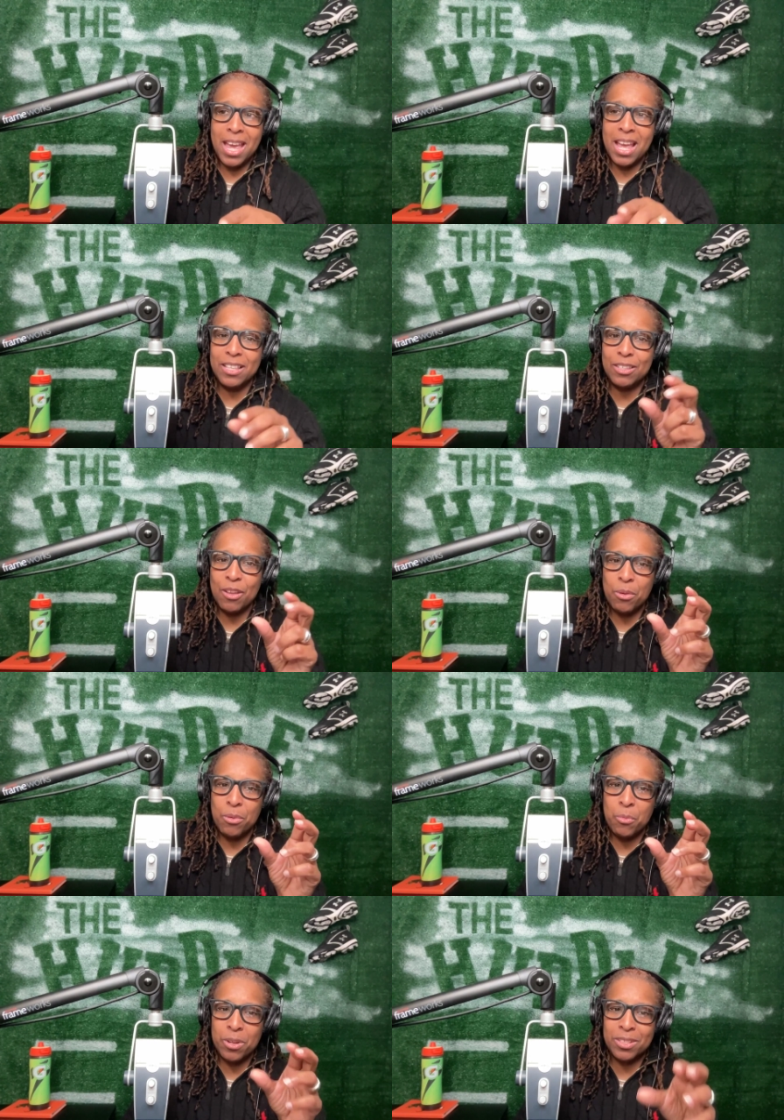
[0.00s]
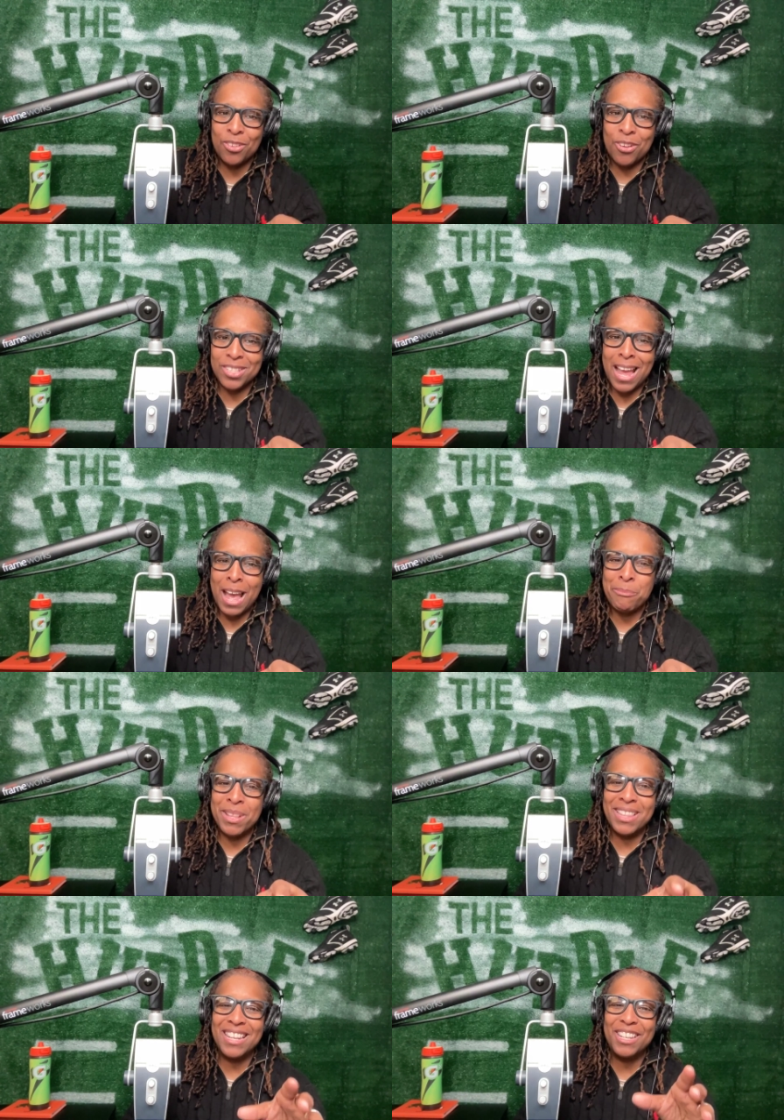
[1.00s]
And so what starts to
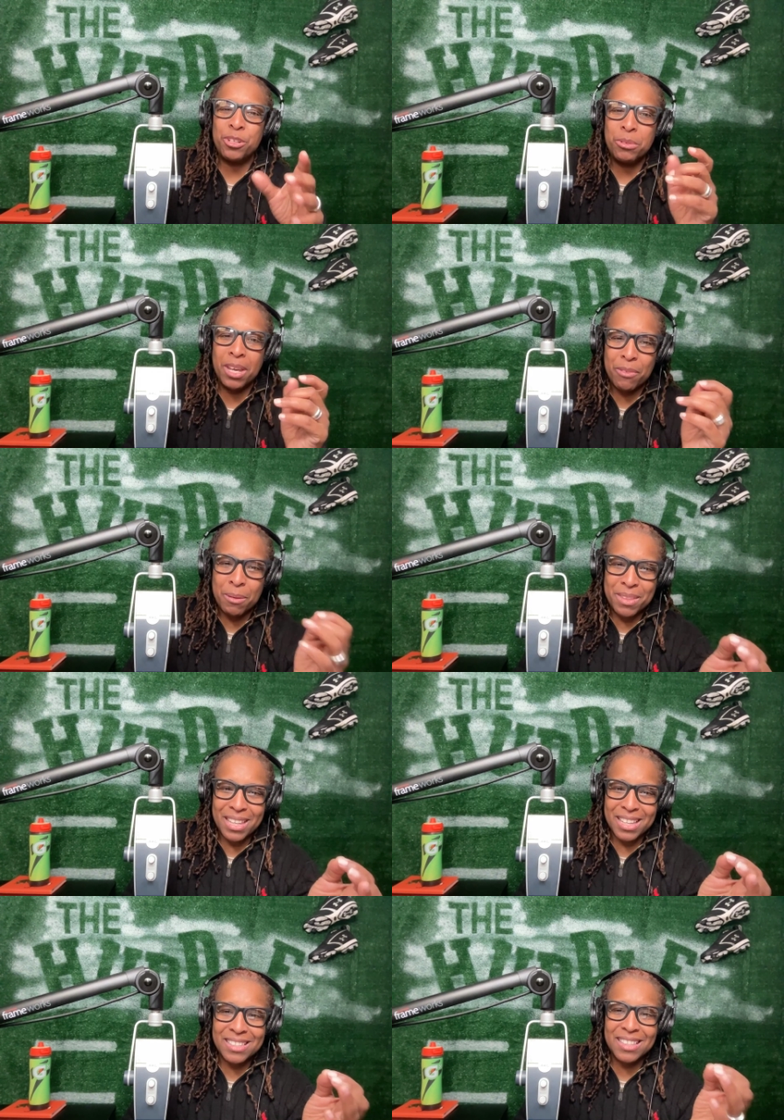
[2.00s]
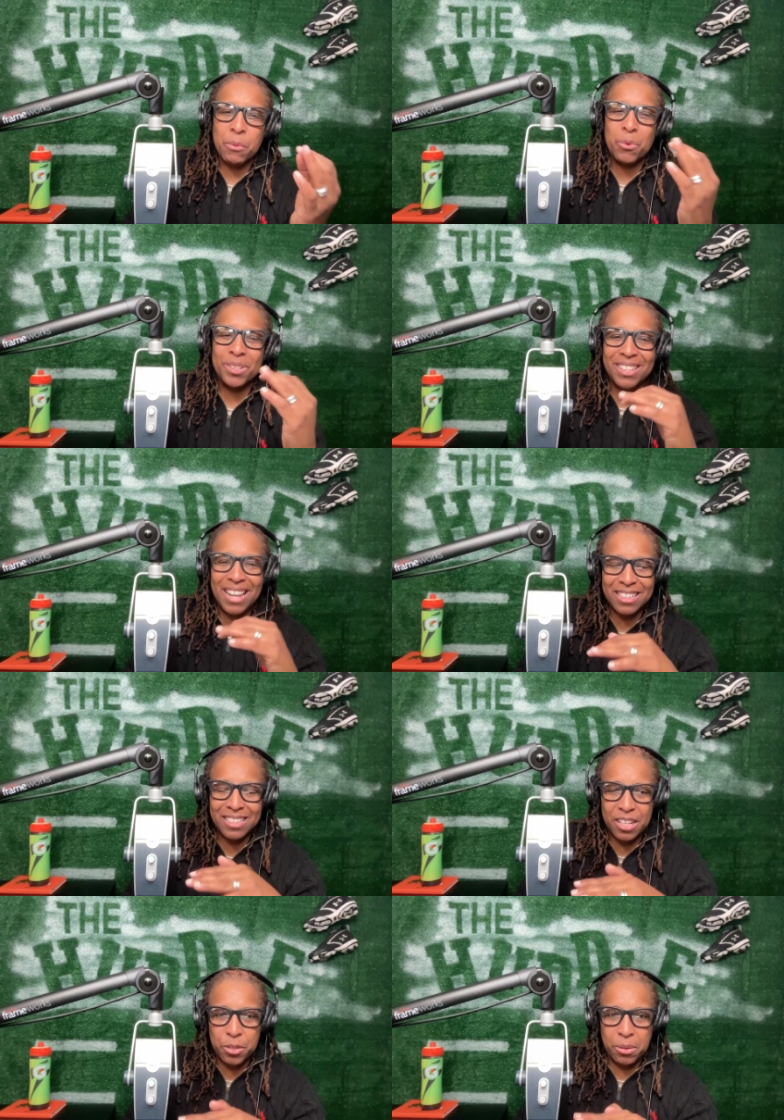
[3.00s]
happen then is you give up this. And then what's next
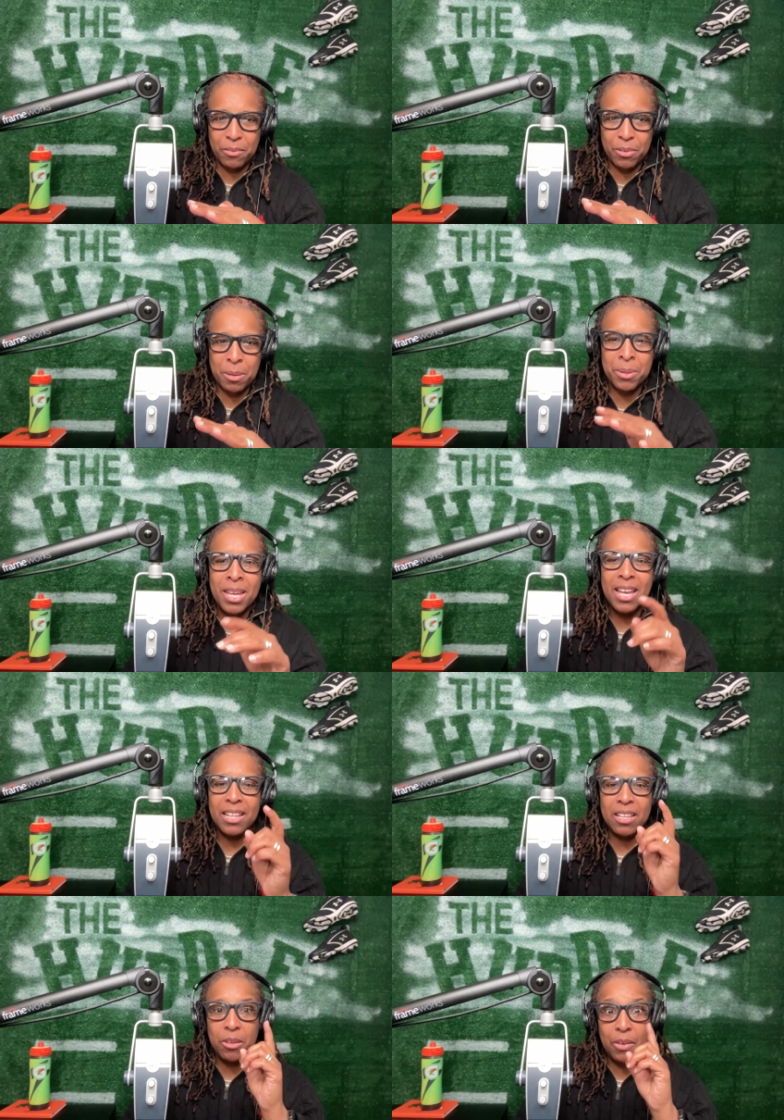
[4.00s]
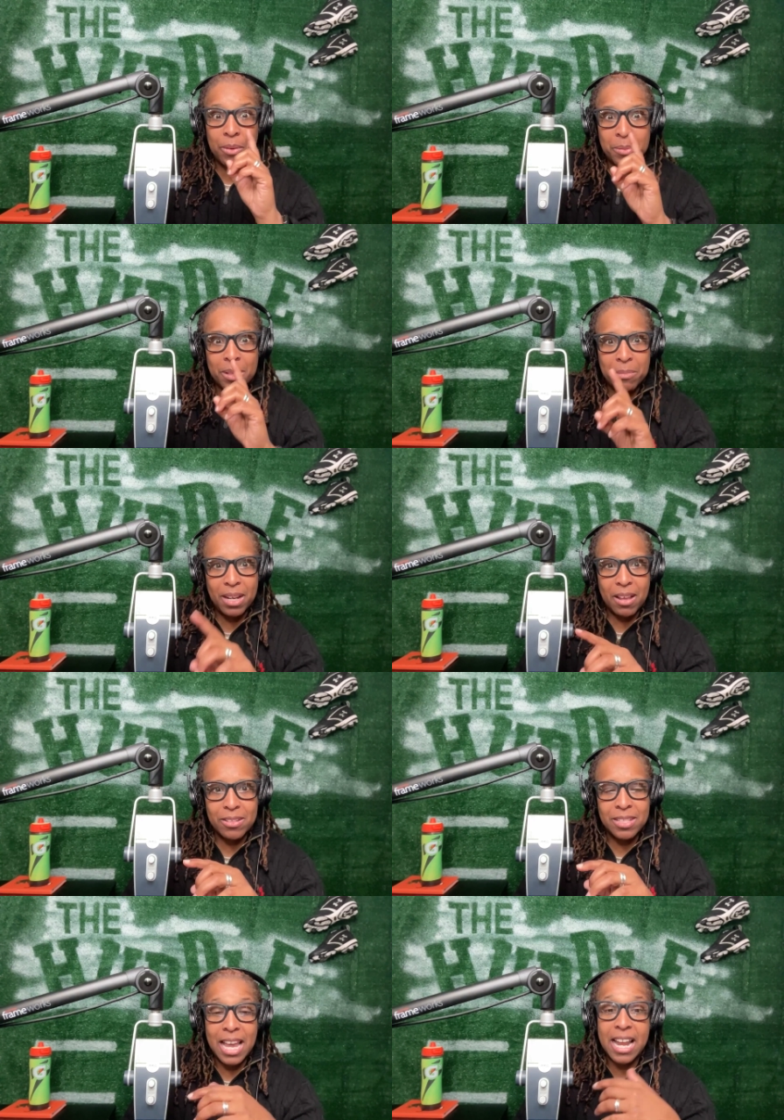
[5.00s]
that you give up? And then you give up something
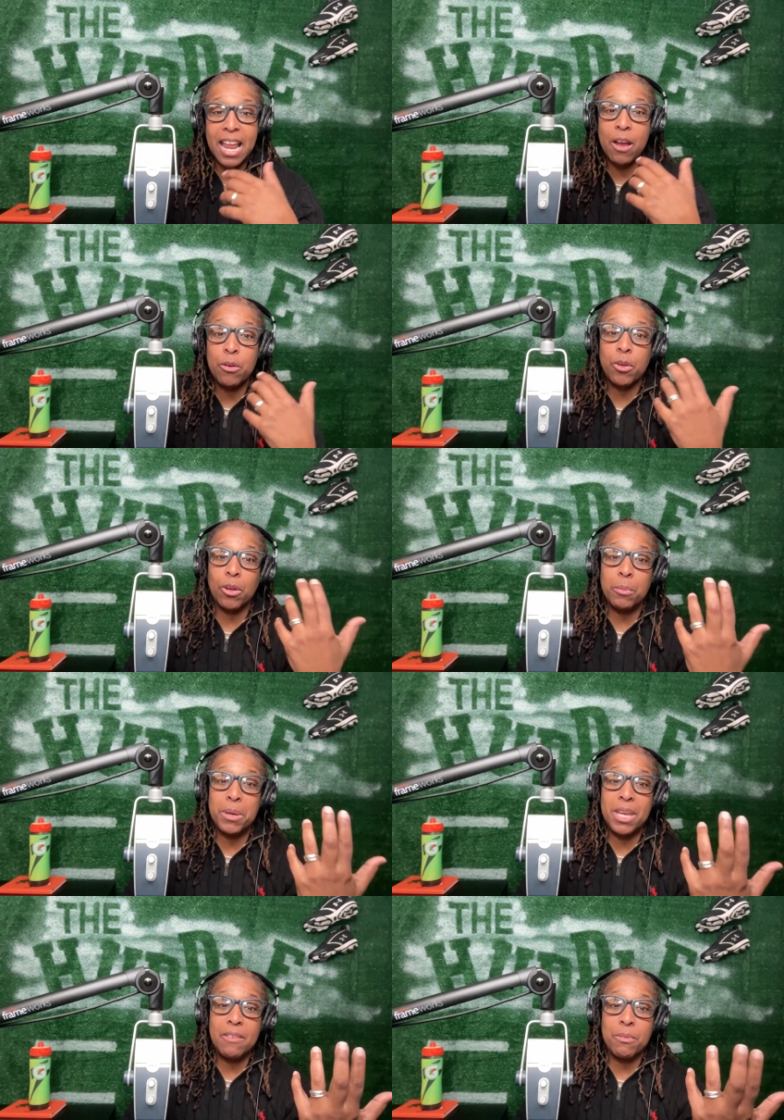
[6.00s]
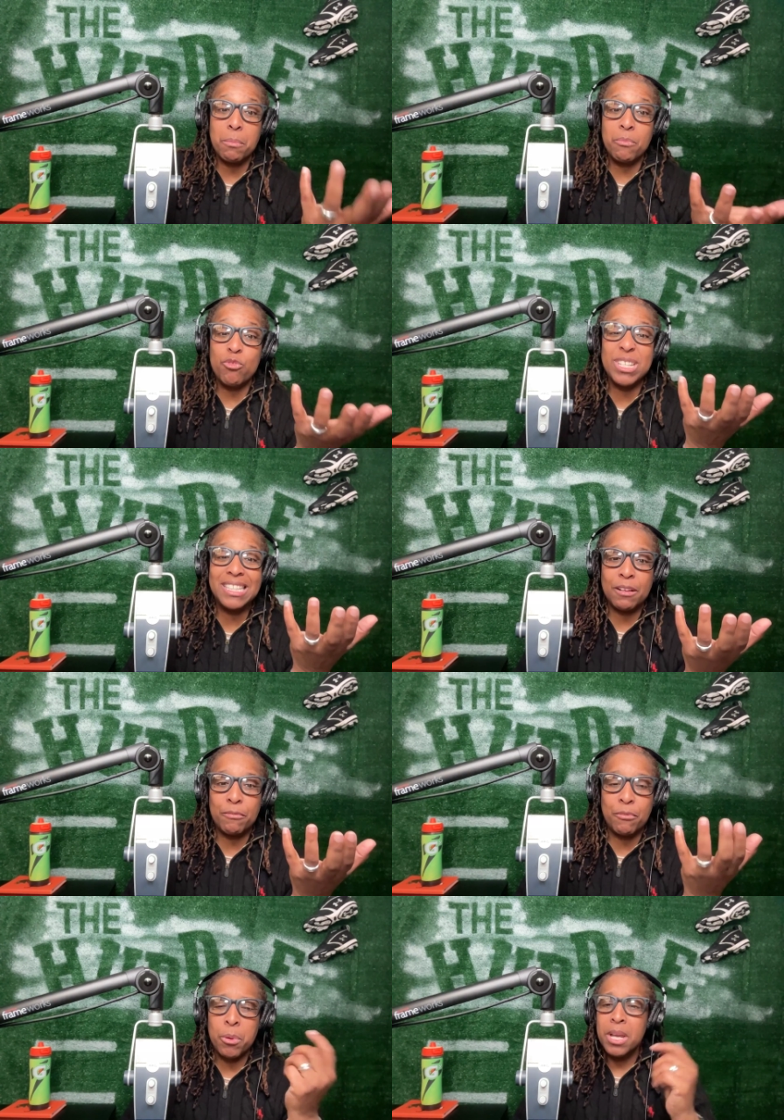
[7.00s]
else. And now you're going to be even
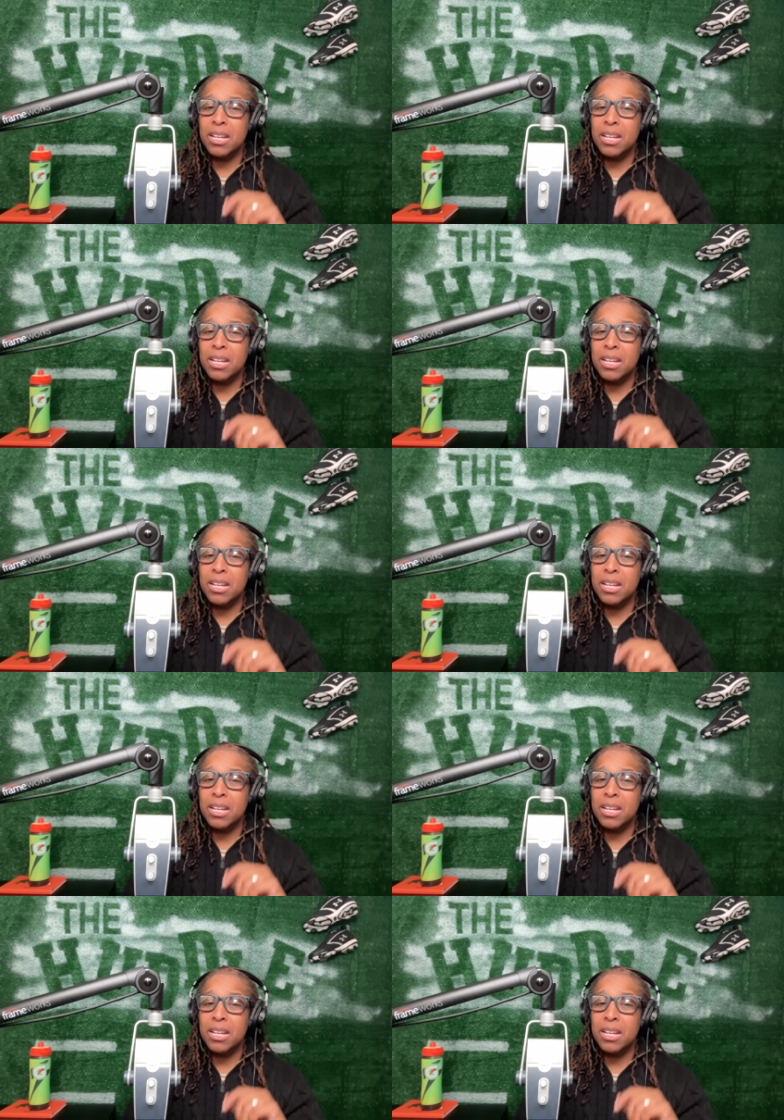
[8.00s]
resentful.